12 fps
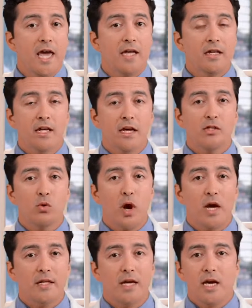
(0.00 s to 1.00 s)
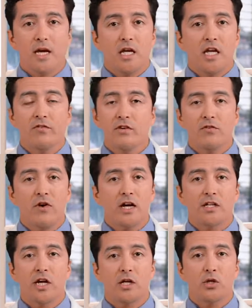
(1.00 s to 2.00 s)
And guess what? Even if
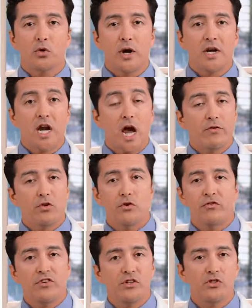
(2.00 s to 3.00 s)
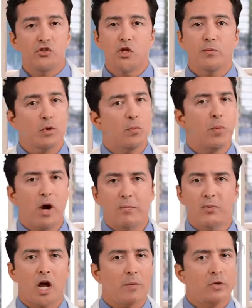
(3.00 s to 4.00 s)
I tell you right now, you feel super
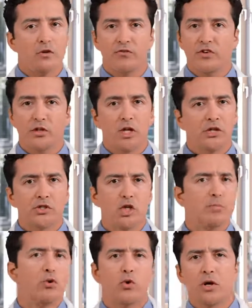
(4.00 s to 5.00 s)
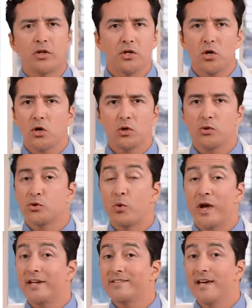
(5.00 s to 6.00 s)
pumped up, you feel like super ready to go lose
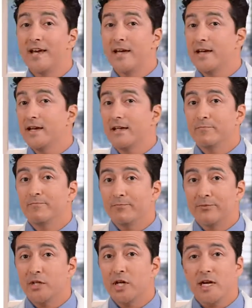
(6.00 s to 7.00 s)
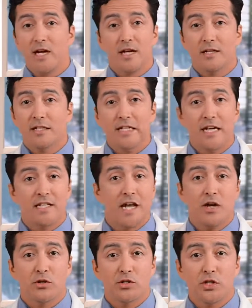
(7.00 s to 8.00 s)
weight, you're gonna, in a
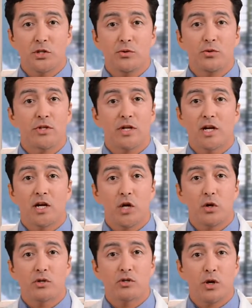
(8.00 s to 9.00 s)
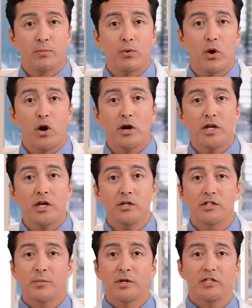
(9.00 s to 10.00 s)
day or two, you're gonna go into a
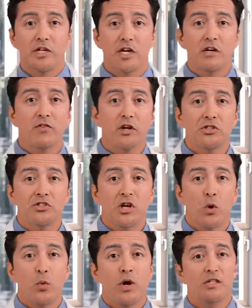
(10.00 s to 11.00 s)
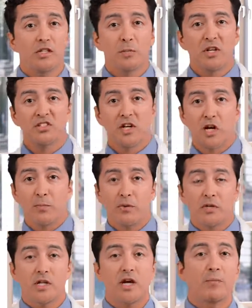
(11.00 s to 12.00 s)
party, somebody's gonna invite you somewhere, somebody's gonna
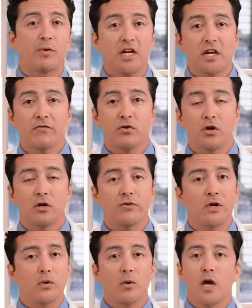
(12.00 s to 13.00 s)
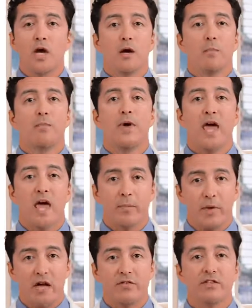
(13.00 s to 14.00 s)
put a plate in front of you,
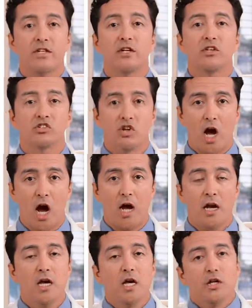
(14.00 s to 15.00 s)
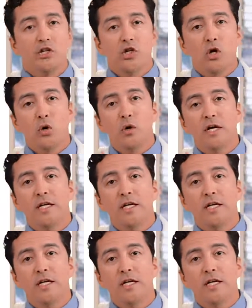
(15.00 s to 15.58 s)
bam, everything is gone. So